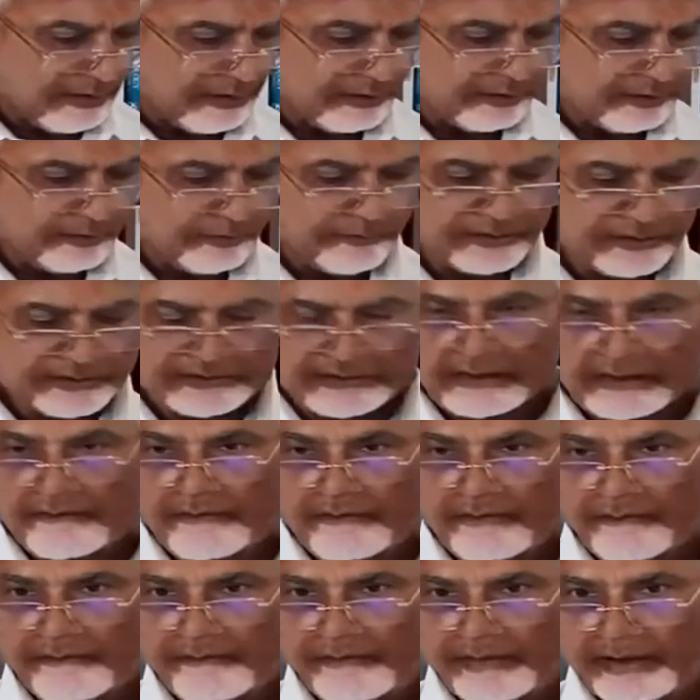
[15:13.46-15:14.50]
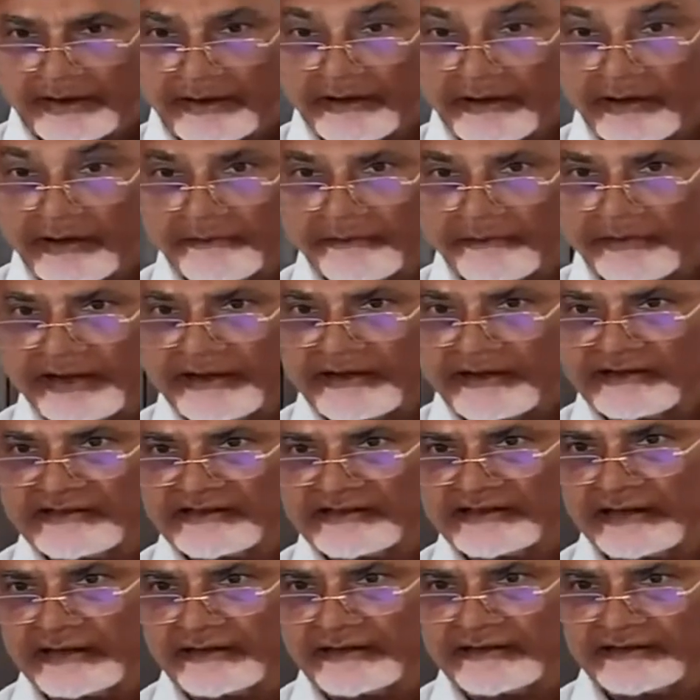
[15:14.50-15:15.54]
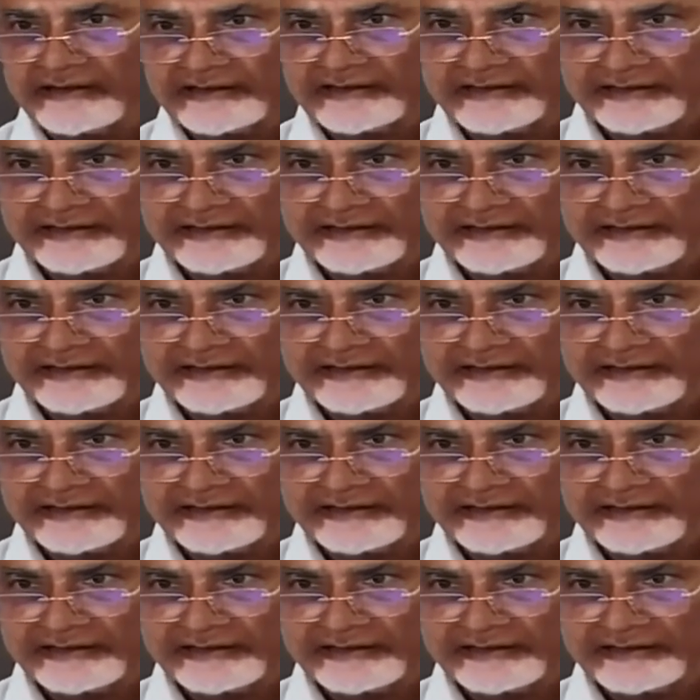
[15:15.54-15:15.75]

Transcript: you must have a mega mindset.